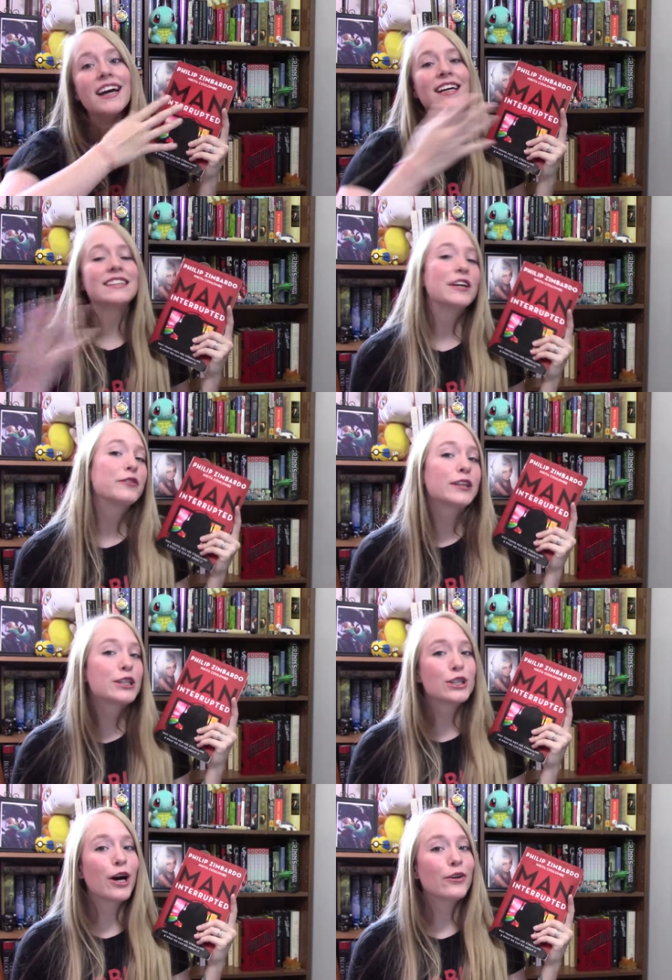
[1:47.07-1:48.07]
is definitely
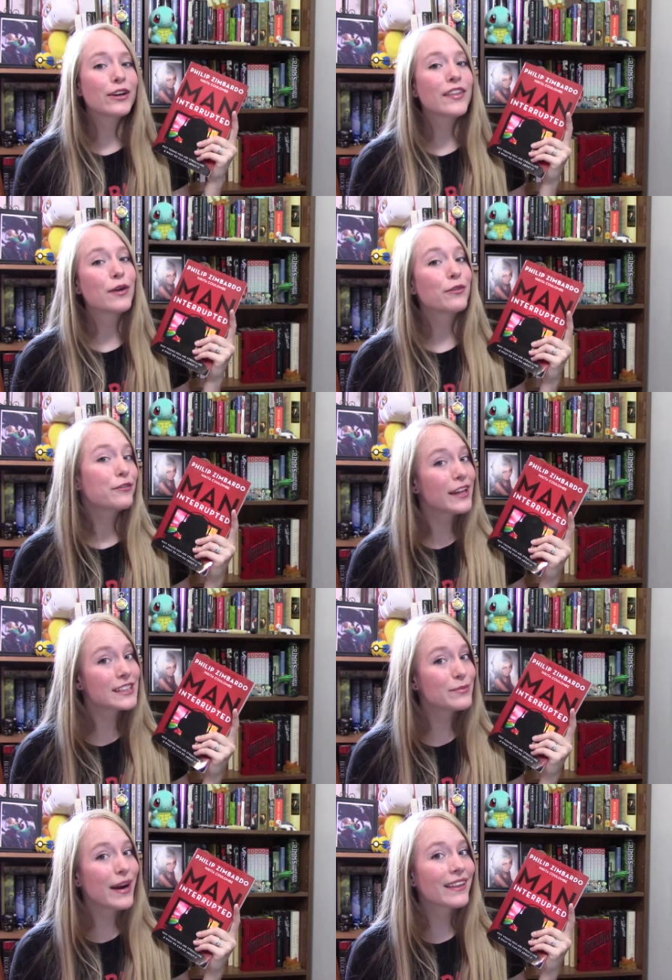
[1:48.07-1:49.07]
a genre that
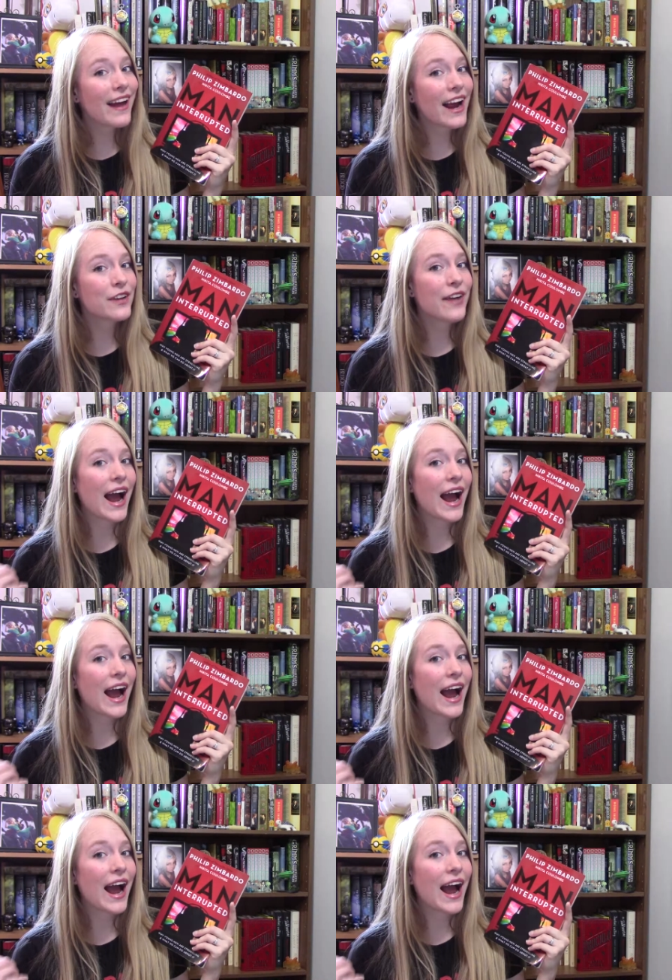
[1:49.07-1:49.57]
reflects my life